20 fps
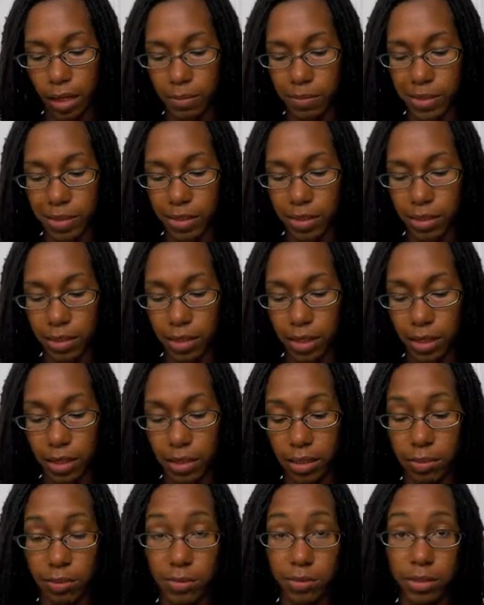But since I
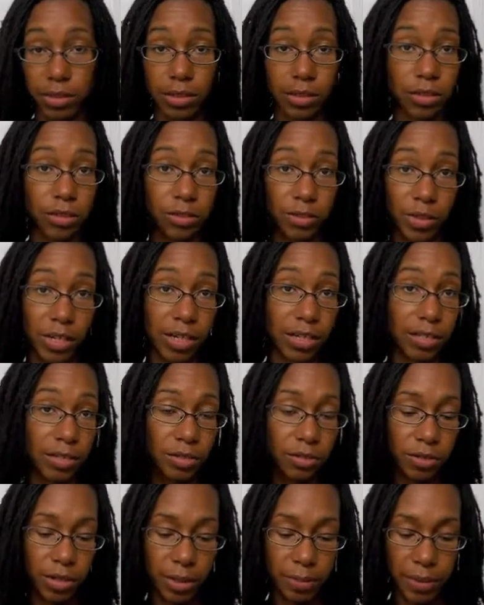am just trying to
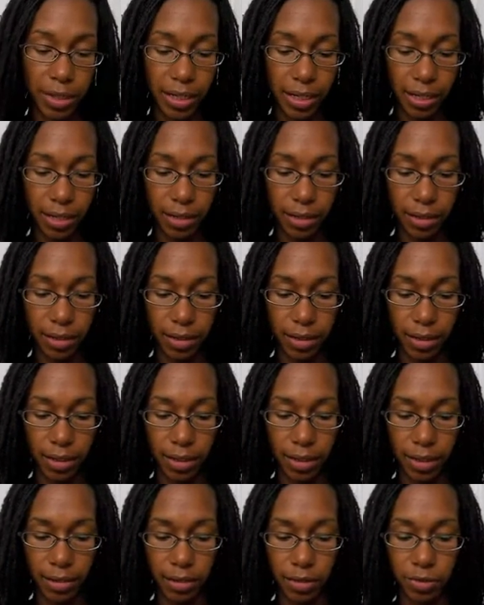dry my hair and
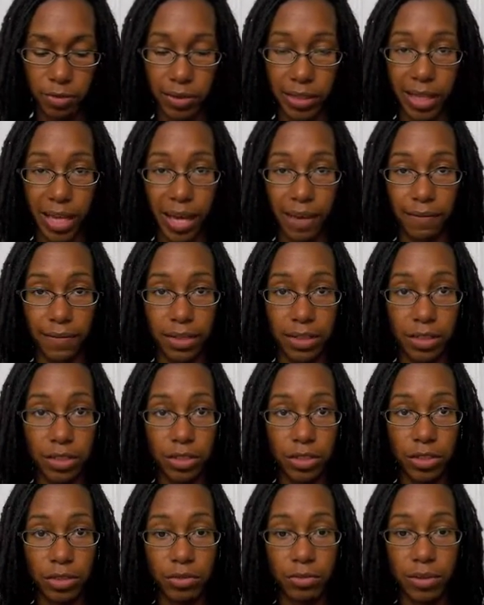I don't really have an
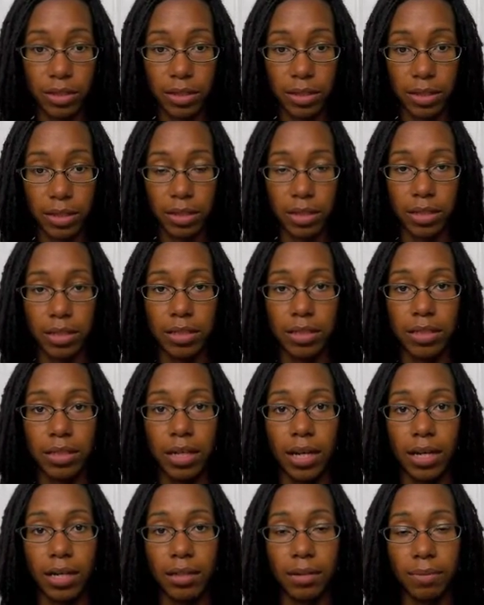issue with it, it's
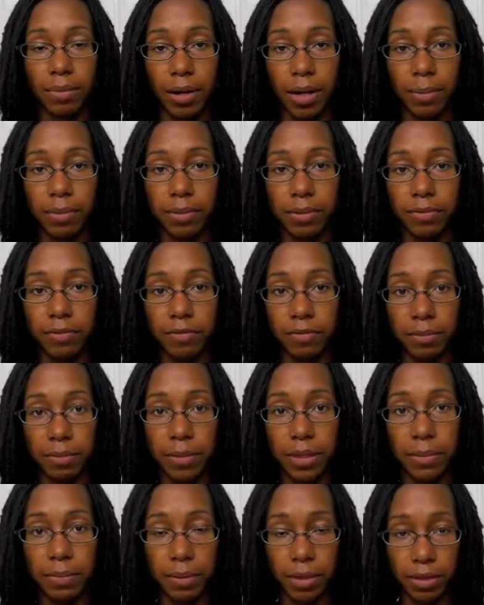not a problem for
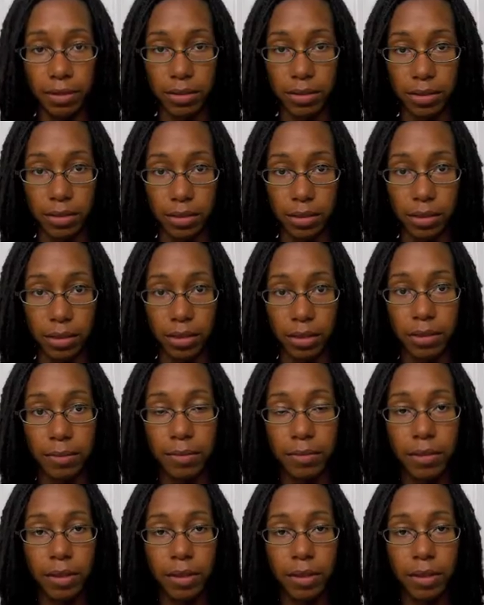me personally.